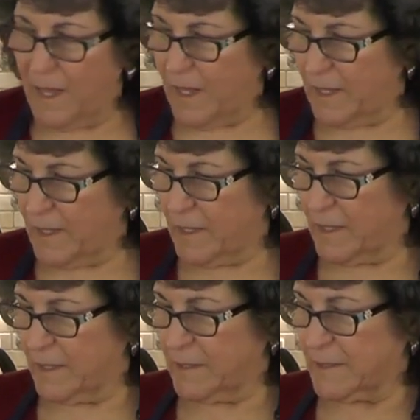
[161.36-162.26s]

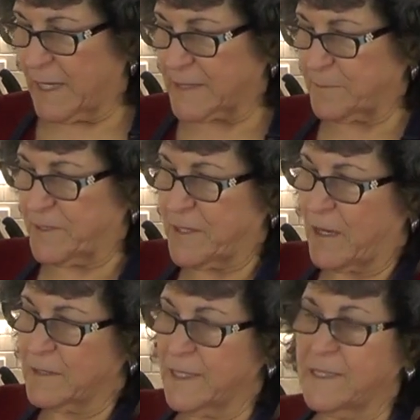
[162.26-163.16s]
And last but
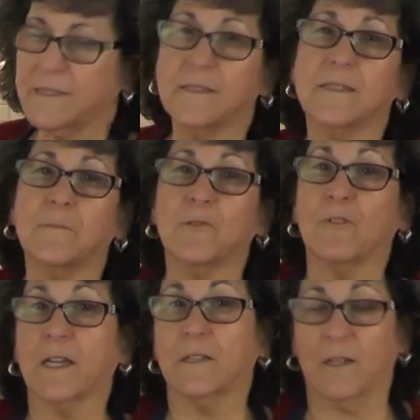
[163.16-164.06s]
not least, some
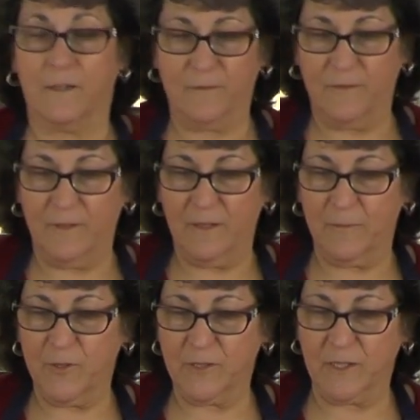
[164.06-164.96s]
oregano.
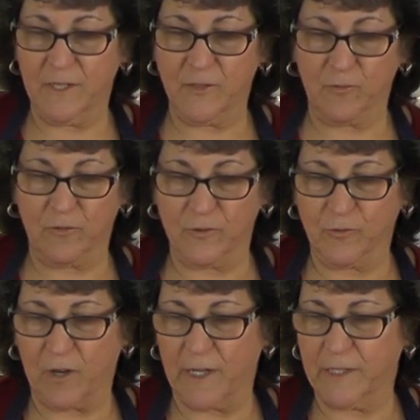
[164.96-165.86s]
These are all
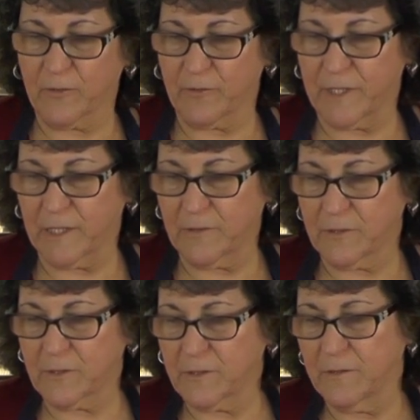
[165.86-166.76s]
dried
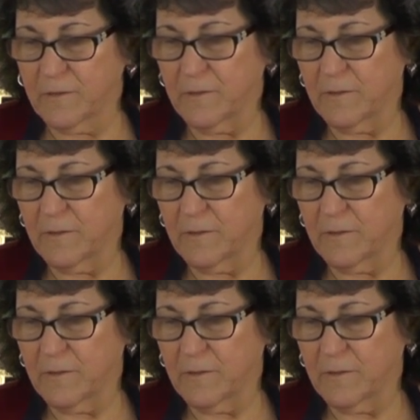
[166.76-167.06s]
ingredients.